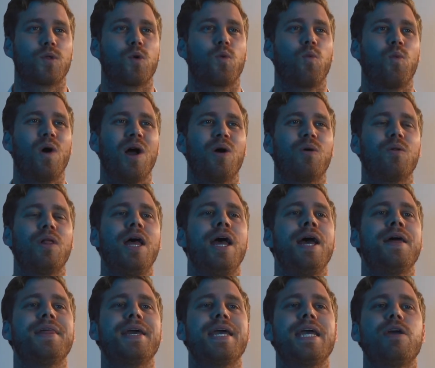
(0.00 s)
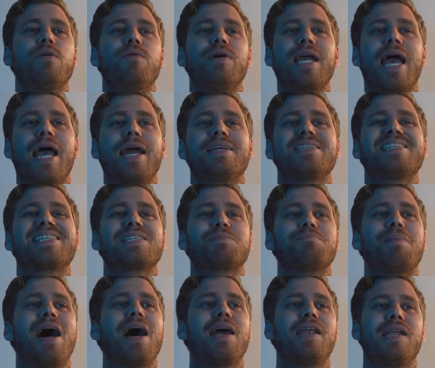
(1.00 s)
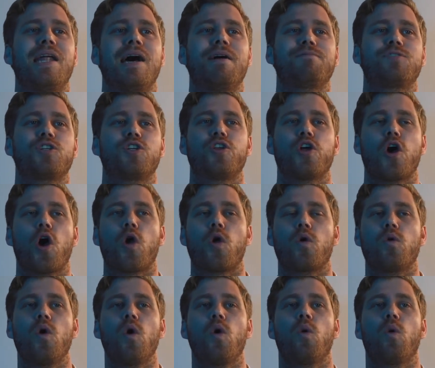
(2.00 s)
Well, the hearing aid is smart enough to know